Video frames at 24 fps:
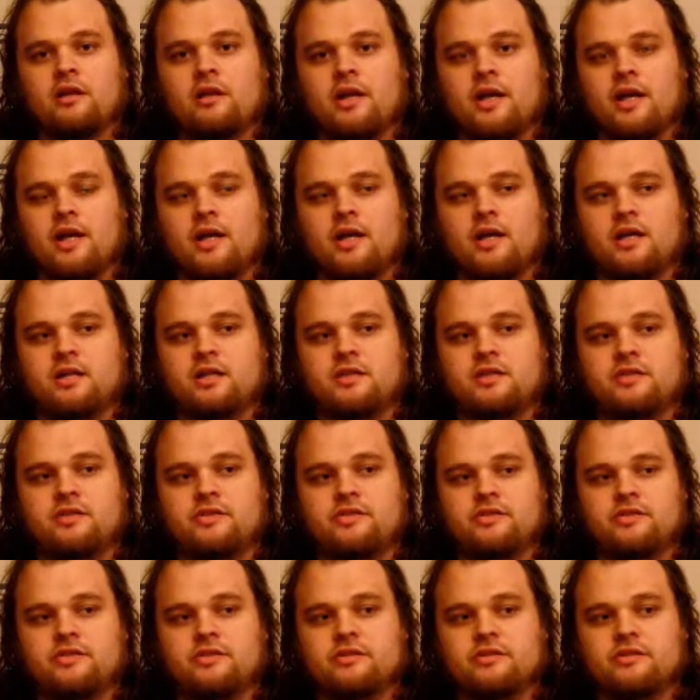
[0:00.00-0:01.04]

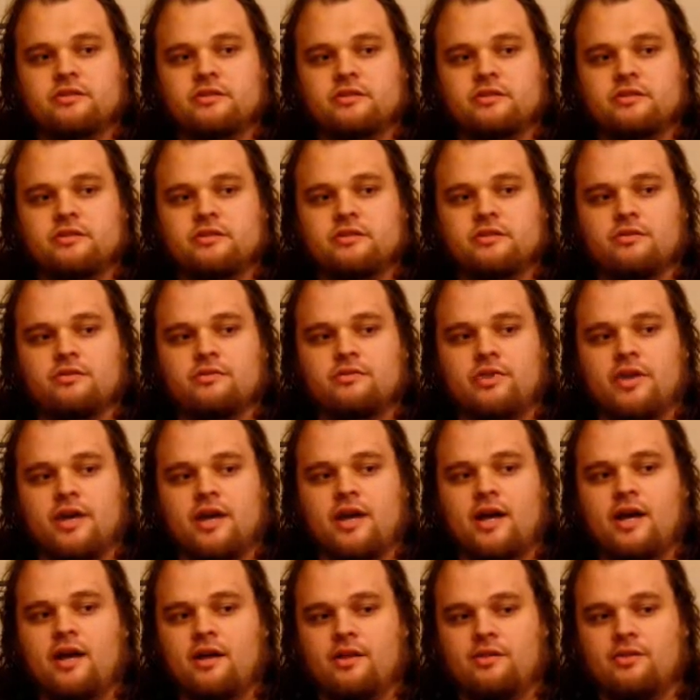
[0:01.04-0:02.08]
And
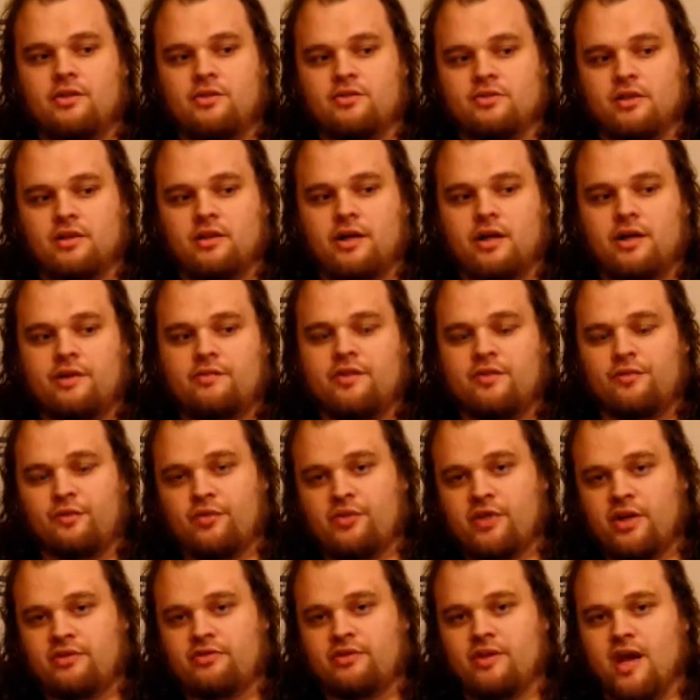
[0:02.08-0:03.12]
there's a lot of different
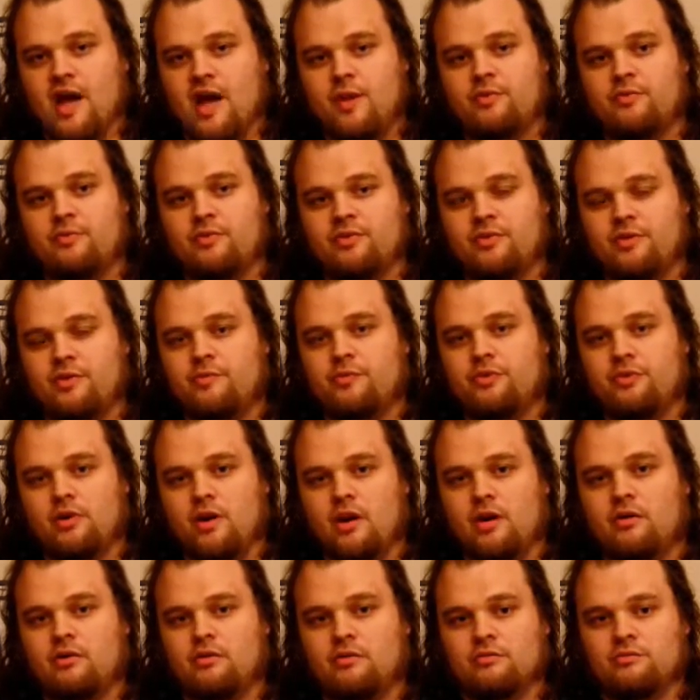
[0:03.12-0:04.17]
things that happen with him
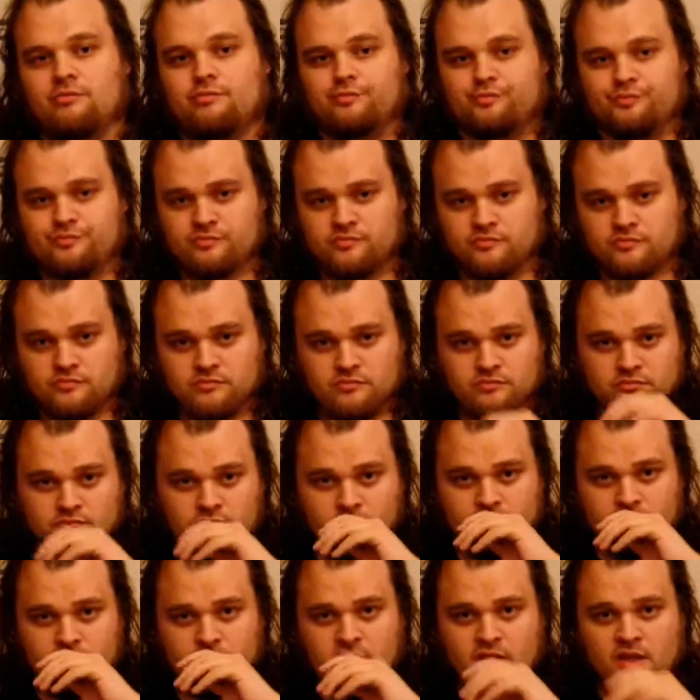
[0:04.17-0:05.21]
throughout,
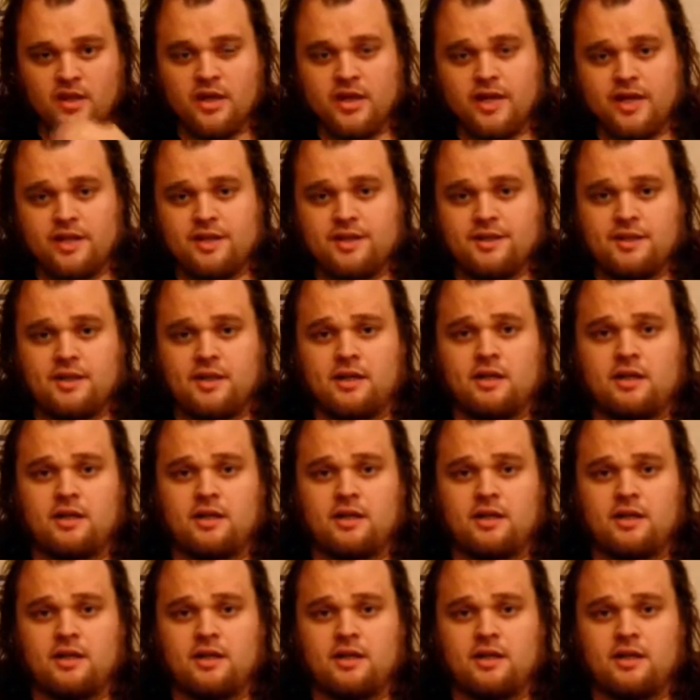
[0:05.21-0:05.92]
and